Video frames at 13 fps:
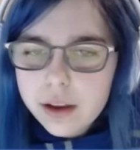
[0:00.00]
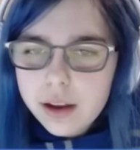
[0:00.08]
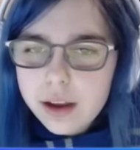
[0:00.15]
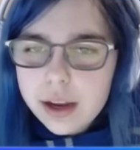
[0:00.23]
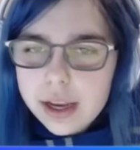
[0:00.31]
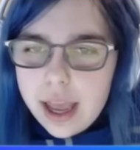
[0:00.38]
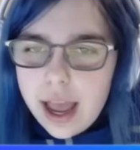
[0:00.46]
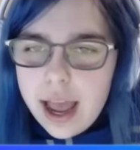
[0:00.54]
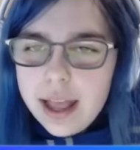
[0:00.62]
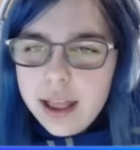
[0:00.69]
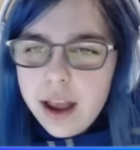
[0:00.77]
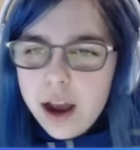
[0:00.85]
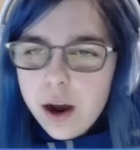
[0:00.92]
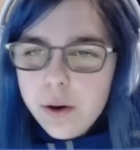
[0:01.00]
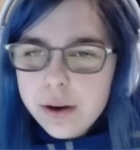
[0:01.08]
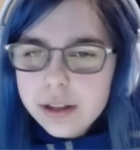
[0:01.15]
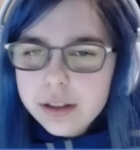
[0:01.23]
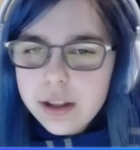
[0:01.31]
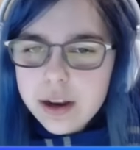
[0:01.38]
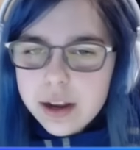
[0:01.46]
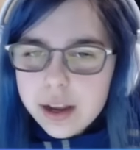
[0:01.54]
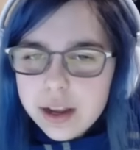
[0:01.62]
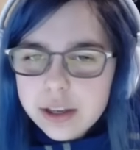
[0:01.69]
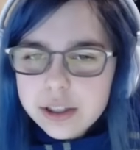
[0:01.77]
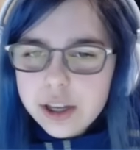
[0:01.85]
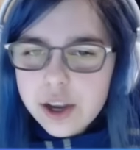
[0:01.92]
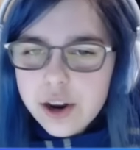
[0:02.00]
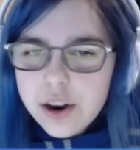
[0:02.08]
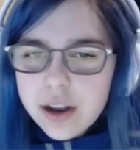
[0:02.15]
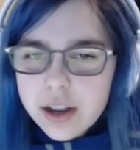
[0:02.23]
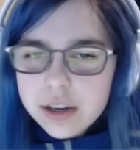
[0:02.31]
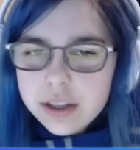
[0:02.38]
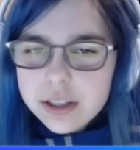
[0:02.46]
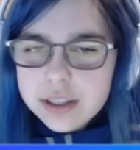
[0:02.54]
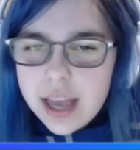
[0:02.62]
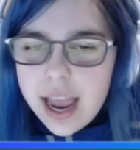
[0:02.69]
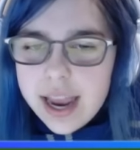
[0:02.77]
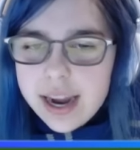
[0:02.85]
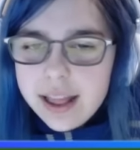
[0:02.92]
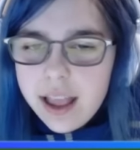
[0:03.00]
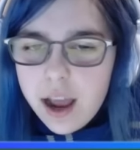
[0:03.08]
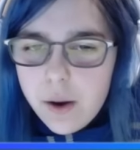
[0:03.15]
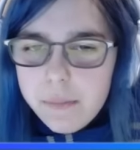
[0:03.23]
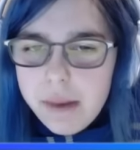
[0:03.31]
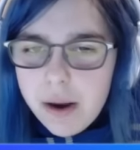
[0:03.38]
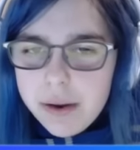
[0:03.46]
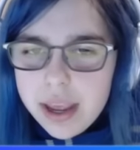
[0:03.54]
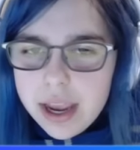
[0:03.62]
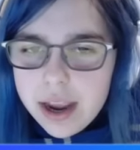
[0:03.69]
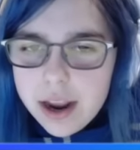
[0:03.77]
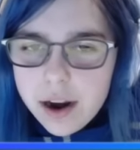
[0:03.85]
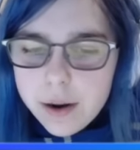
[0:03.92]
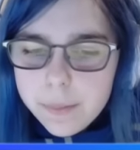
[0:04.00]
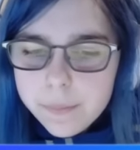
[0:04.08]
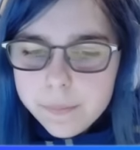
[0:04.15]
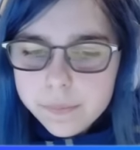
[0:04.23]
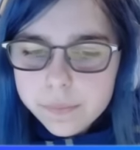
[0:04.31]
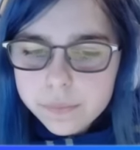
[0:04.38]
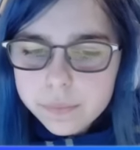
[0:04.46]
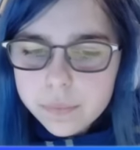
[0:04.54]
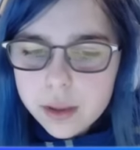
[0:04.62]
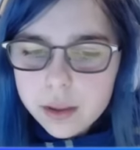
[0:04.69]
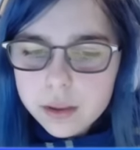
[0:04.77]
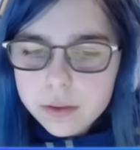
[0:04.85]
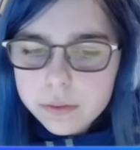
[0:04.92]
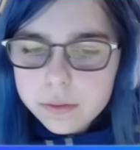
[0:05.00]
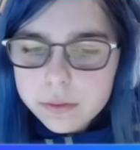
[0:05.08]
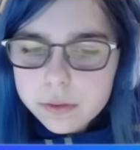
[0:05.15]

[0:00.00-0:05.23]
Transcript: Okay, hello. Look to the side. Hello, I'm down here. Oh, I see you. Okay.